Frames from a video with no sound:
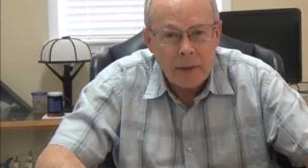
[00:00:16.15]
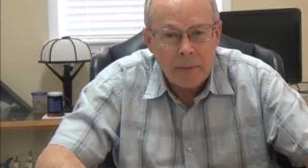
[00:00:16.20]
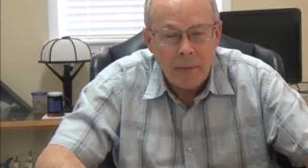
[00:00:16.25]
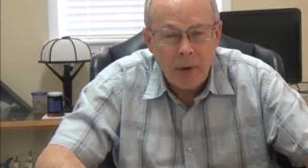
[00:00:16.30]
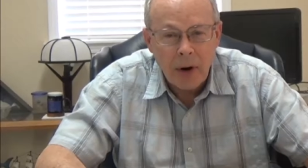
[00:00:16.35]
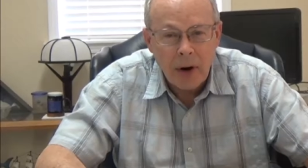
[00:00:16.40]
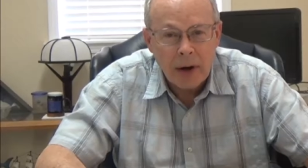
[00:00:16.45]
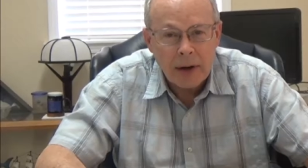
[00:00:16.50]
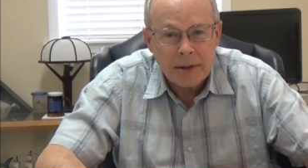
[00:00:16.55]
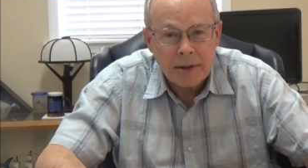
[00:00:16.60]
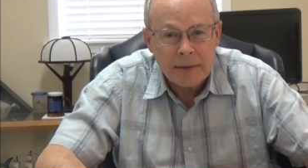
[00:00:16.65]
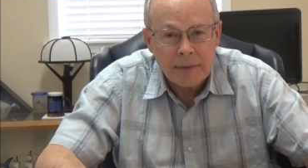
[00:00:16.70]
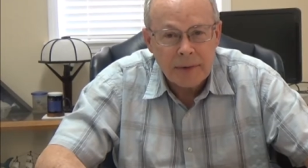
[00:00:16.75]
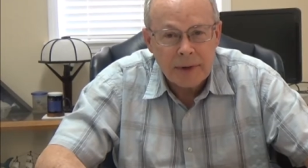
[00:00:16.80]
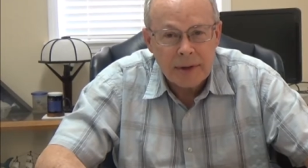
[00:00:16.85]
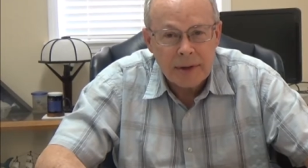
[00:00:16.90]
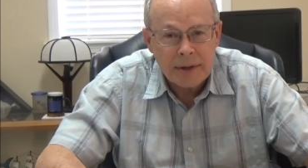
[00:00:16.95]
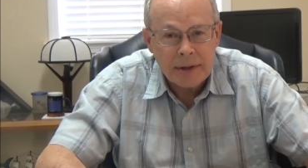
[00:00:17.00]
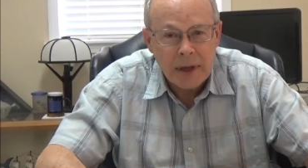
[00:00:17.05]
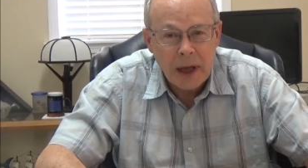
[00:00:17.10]
the marks of a
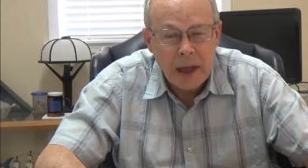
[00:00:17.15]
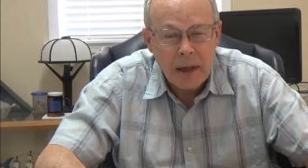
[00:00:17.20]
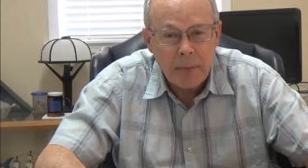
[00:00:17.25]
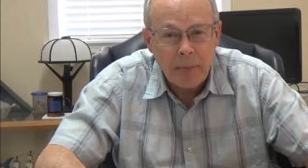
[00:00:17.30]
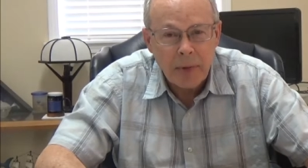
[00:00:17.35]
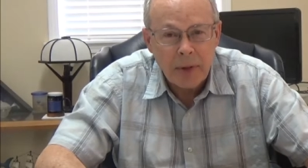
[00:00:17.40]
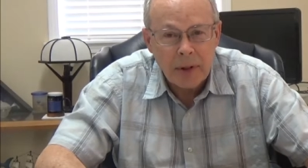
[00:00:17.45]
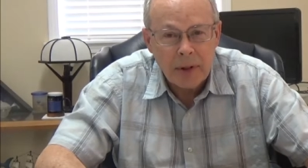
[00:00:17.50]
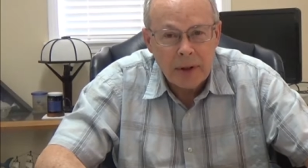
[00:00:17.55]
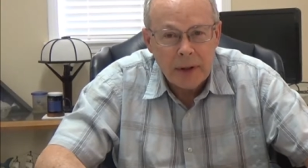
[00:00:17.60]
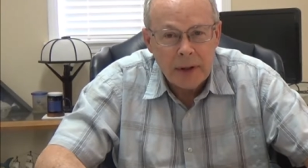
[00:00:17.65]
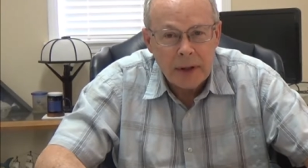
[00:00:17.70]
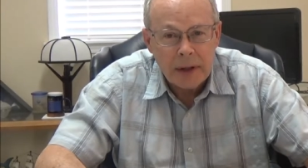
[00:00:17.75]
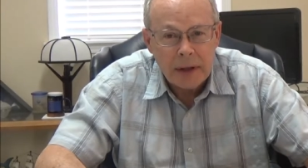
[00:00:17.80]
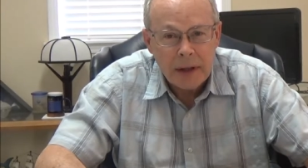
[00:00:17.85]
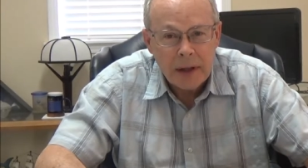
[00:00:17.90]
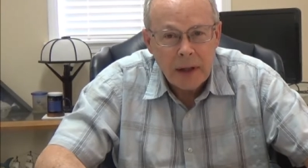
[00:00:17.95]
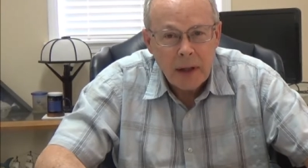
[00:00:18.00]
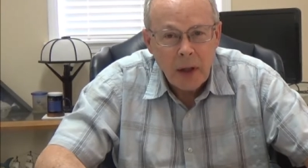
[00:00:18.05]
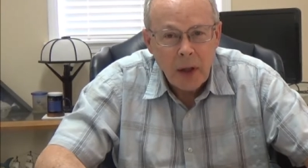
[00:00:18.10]
disciple
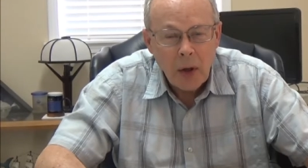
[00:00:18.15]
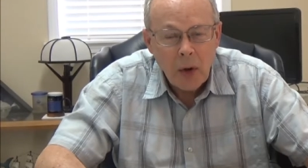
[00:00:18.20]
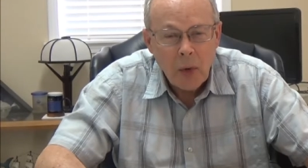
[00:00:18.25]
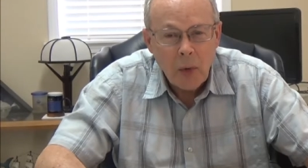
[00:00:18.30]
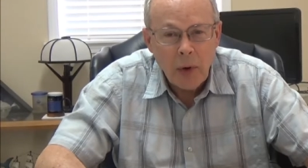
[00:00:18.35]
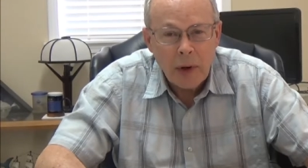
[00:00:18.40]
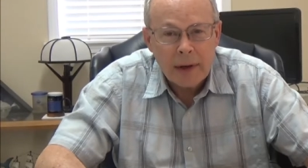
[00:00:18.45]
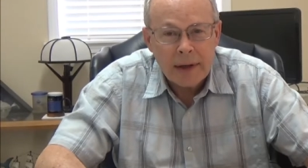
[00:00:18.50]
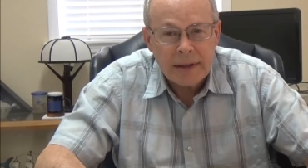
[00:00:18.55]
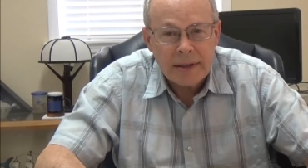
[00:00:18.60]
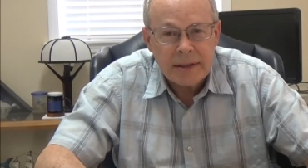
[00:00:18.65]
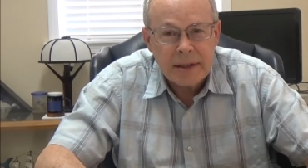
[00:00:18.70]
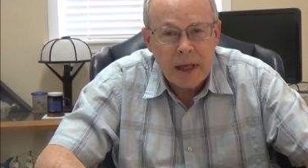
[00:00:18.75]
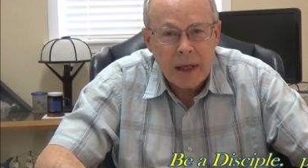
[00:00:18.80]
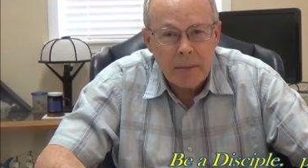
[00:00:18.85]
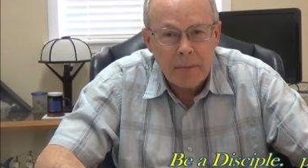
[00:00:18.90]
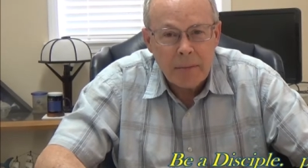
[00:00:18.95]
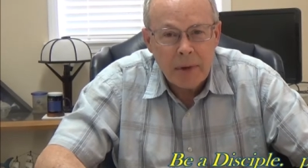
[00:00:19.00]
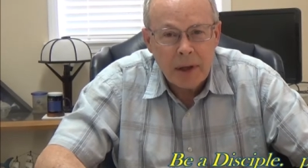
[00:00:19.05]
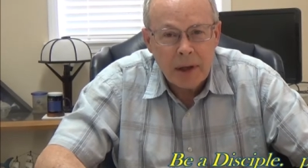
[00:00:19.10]
and what does
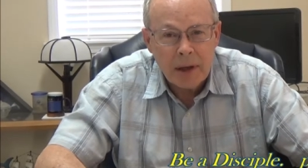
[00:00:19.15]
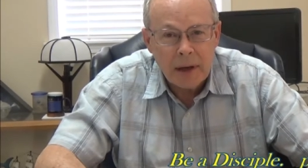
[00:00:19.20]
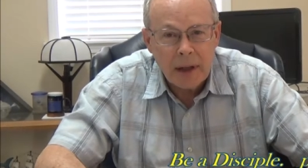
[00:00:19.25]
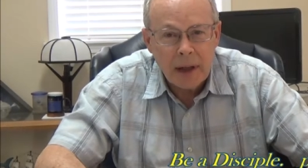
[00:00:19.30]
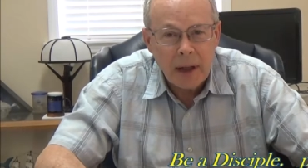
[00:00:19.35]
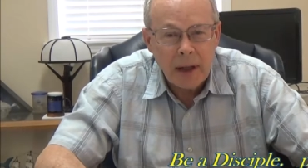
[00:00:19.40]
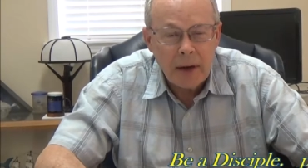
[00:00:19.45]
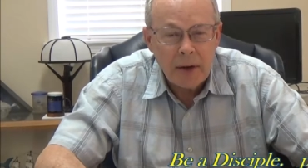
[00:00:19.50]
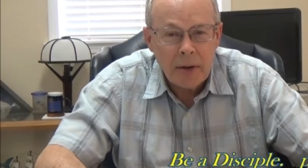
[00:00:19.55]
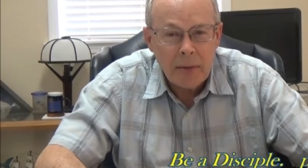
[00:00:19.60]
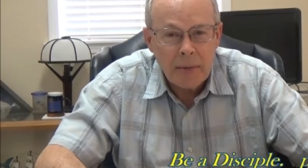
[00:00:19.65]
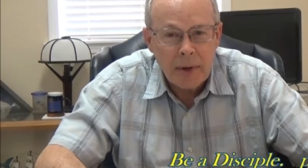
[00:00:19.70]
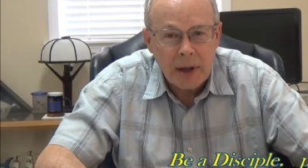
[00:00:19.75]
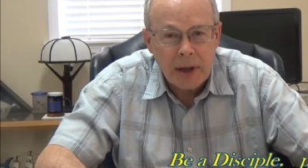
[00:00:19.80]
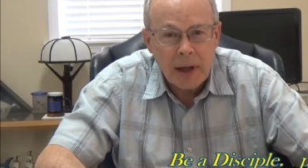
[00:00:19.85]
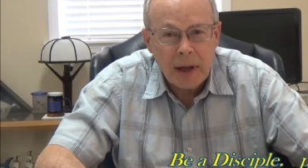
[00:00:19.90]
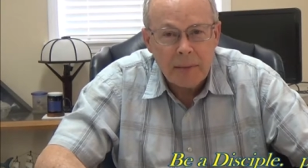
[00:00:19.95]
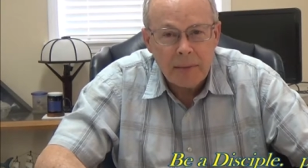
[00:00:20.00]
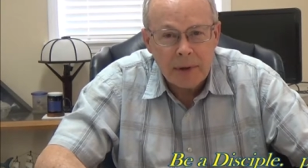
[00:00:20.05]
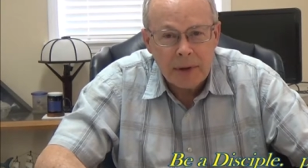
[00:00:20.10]
that mean? How do you
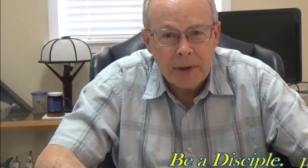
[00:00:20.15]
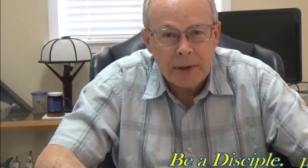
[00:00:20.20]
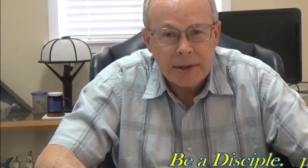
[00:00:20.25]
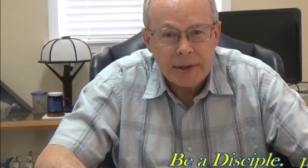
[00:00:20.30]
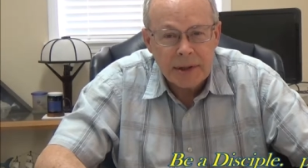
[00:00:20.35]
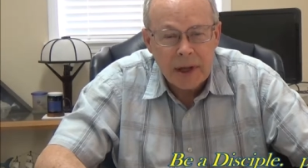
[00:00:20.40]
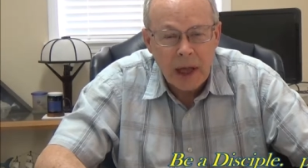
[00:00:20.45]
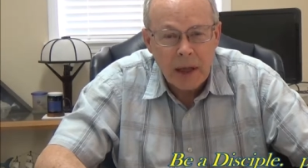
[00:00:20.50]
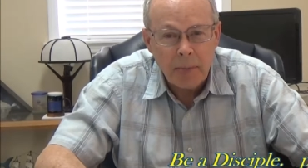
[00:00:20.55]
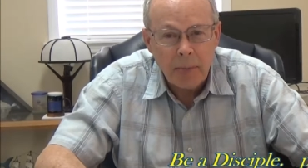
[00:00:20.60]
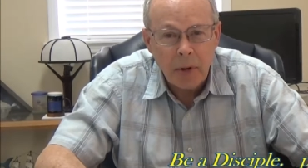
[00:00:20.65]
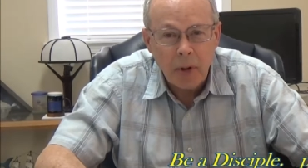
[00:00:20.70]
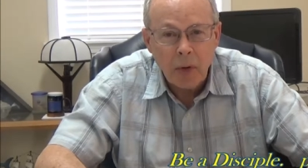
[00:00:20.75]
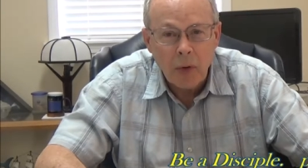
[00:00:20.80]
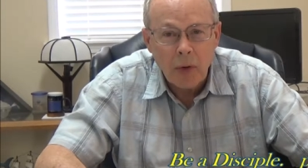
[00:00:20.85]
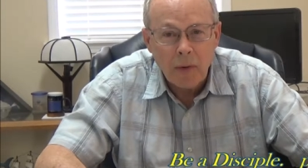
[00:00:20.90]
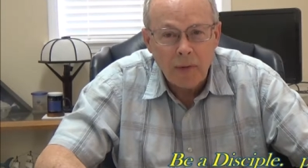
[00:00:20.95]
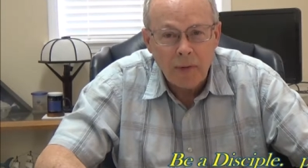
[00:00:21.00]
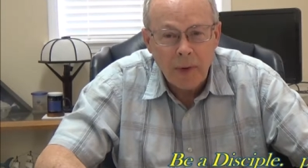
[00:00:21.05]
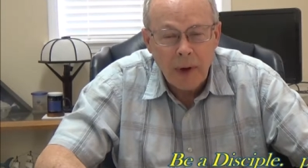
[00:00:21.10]
become a disciple
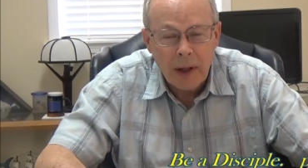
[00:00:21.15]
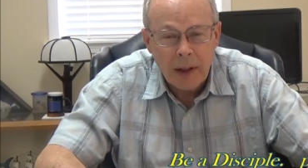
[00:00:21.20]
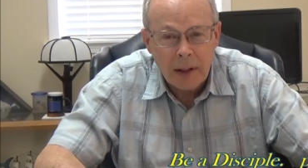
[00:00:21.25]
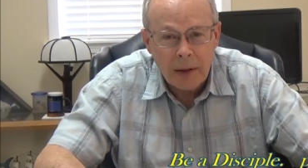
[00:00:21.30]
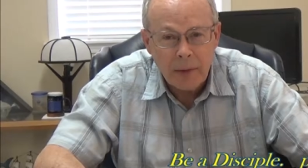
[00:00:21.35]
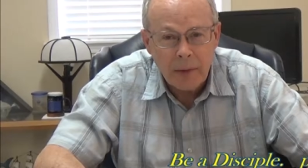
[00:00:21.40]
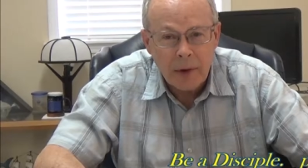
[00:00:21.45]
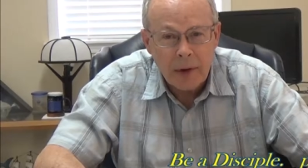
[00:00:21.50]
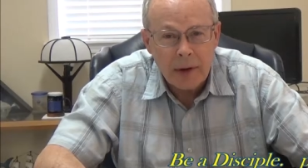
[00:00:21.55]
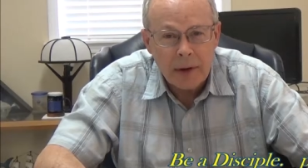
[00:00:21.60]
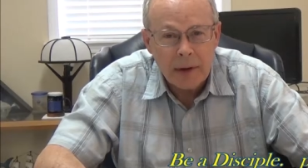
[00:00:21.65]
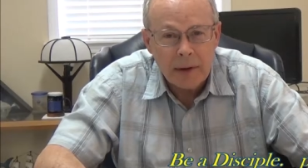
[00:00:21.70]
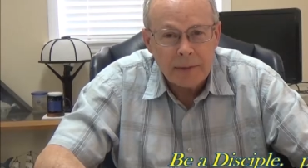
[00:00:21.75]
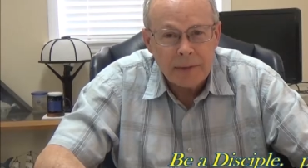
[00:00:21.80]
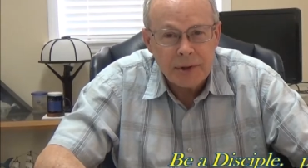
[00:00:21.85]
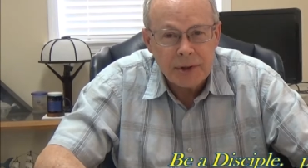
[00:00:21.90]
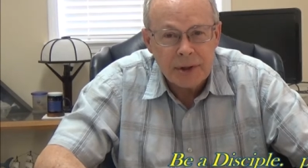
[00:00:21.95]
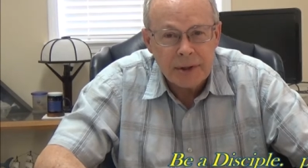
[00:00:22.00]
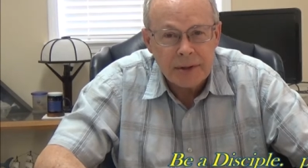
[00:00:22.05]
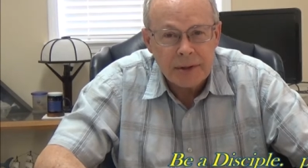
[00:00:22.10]
or follower
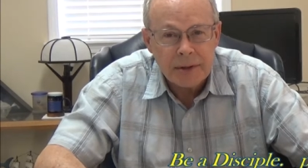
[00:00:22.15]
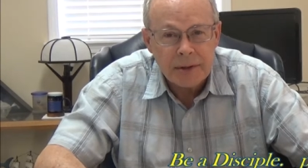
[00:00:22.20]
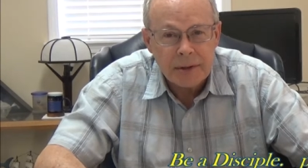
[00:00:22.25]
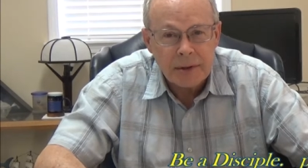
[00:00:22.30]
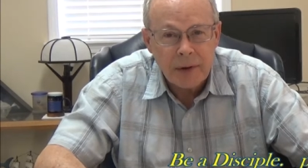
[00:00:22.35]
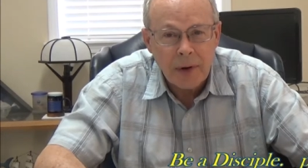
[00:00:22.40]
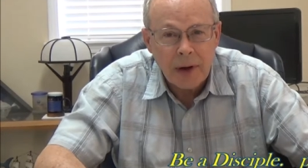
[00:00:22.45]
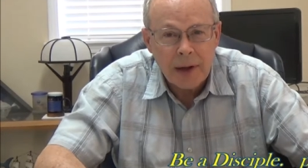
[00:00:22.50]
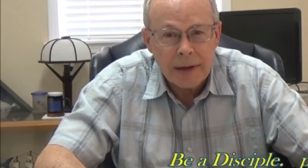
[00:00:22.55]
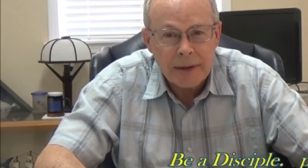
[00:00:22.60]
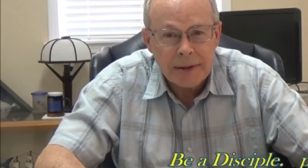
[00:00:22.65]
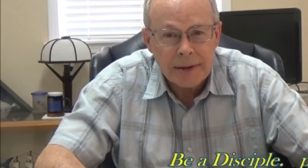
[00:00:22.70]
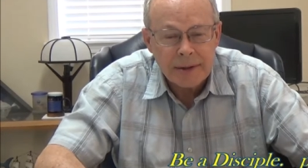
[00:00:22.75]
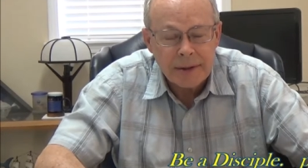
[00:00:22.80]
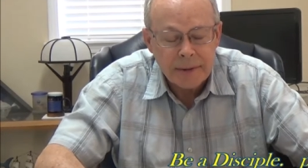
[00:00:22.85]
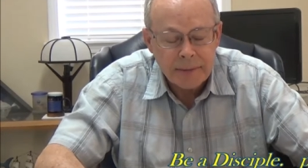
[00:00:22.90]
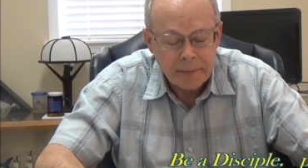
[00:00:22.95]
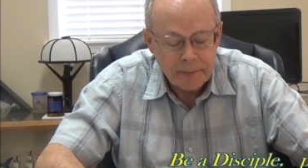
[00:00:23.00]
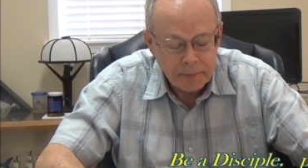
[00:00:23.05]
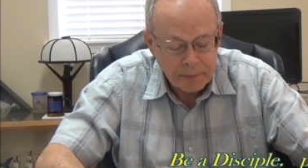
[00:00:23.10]
of Jesus
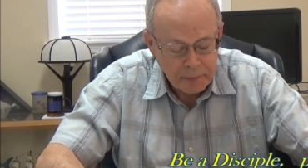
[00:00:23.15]
Christ?